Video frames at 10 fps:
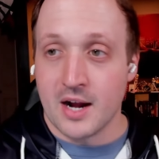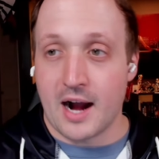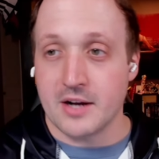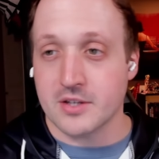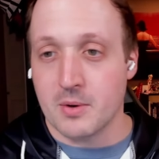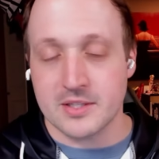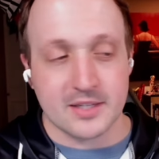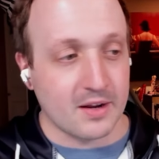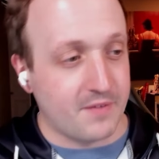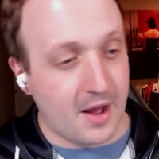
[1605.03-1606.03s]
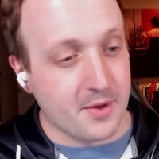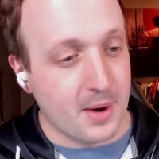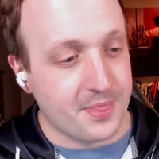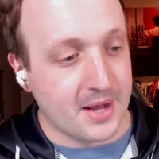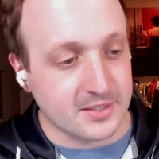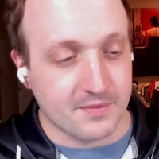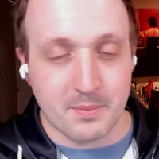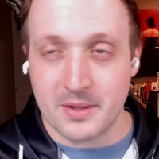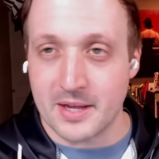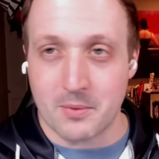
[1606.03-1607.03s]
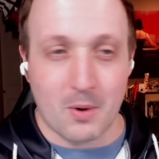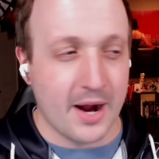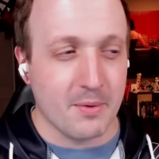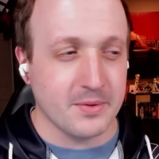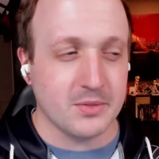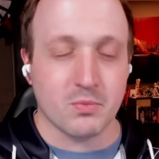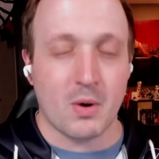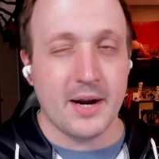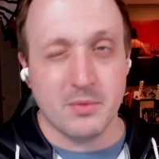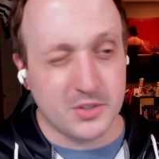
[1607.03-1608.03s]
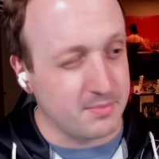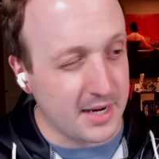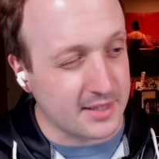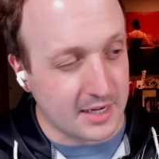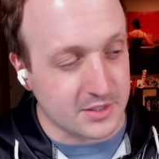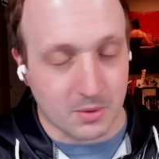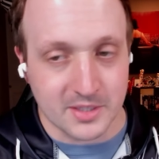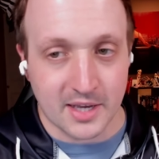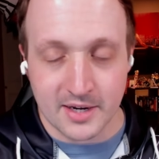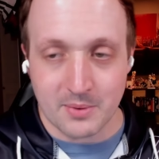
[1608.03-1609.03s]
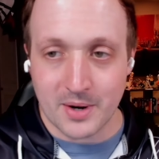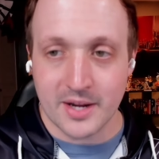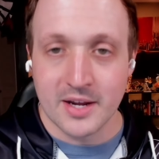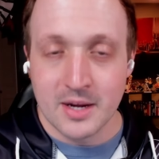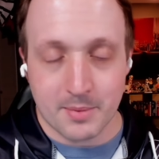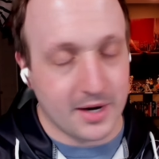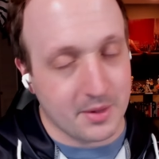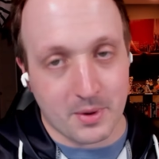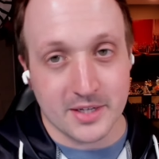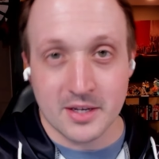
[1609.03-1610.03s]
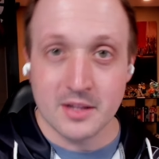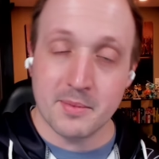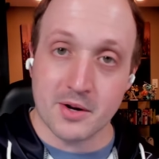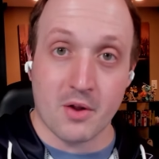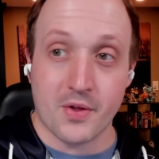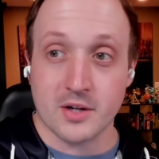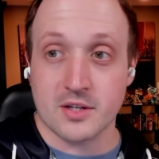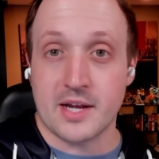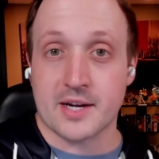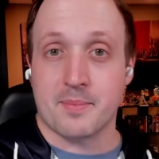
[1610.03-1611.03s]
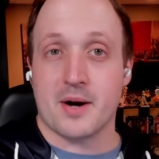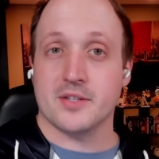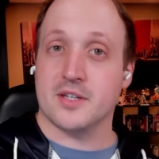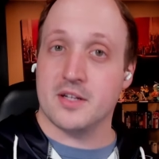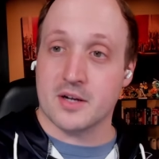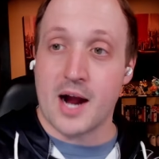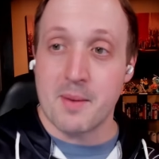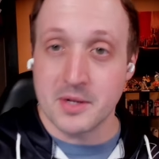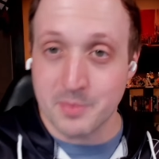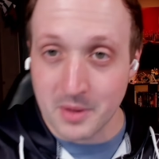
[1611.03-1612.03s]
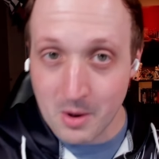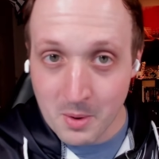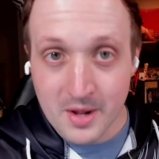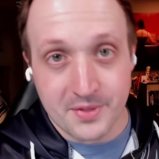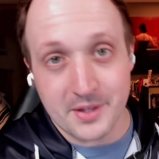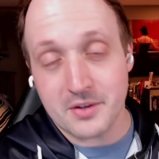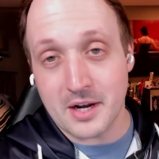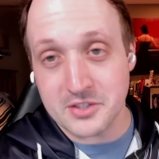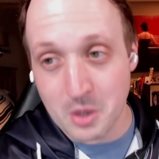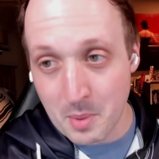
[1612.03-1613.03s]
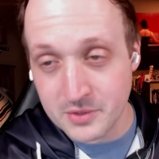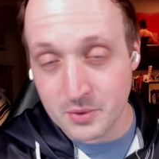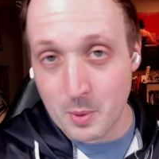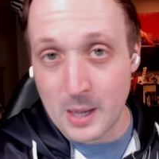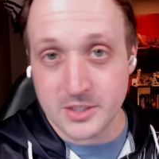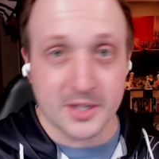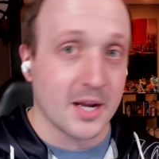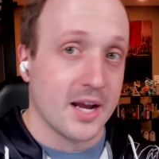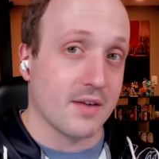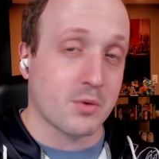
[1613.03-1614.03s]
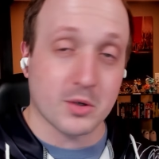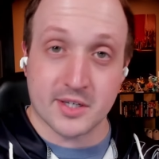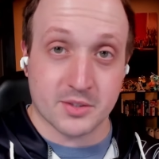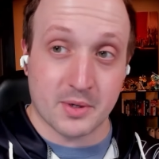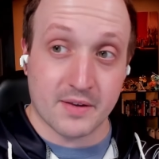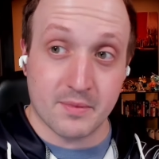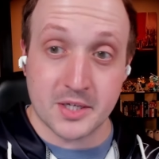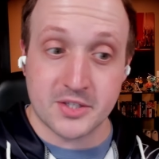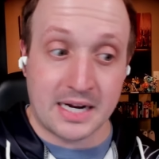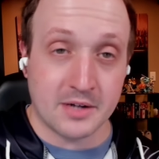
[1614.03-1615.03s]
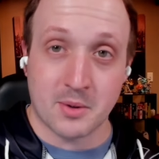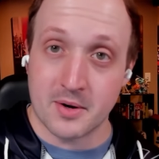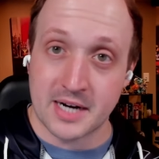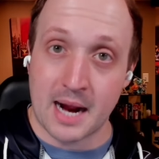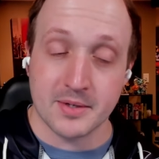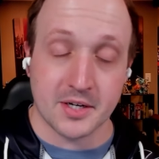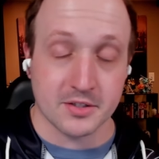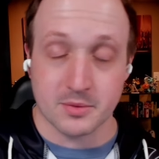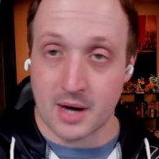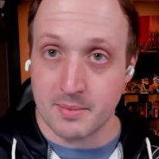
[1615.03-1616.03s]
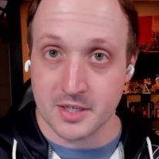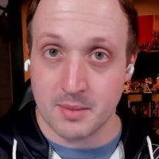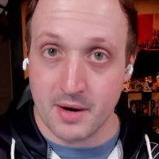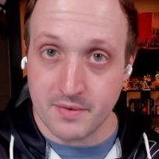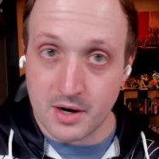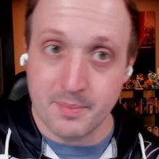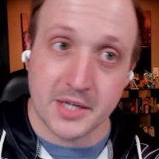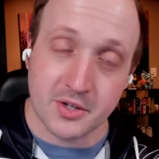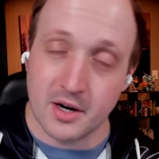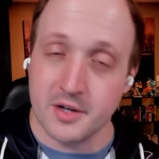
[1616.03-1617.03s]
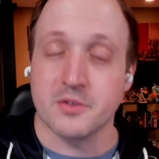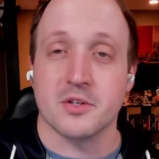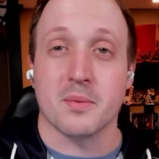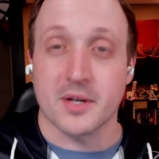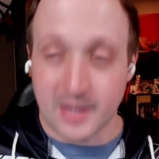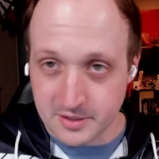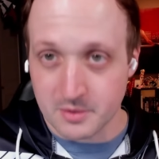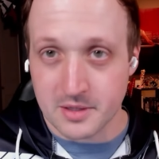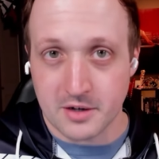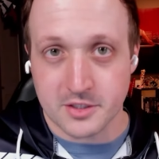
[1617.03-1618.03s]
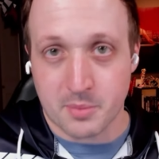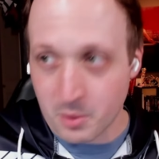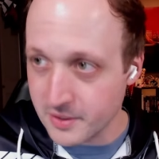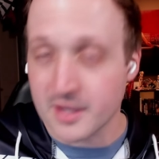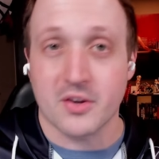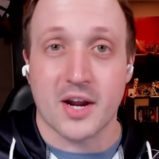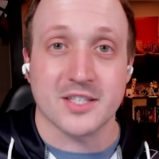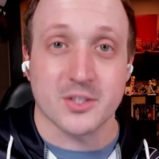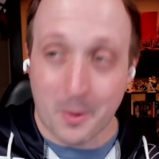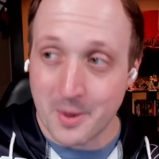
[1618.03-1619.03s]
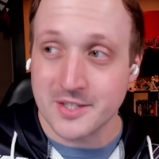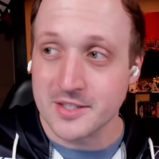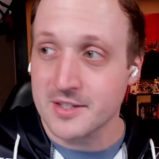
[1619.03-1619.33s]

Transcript: I just always like to evaluate that stuff and be like, why would why would you make that choice anyway? But anyways, let me know your thoughts on that comparison in the comments below. Thank you guys so much for watching, and of course, I just want to give a big shout out to our your subscribers and above on Patreon and YouTube. Could not do without your support. Thank you guys so much.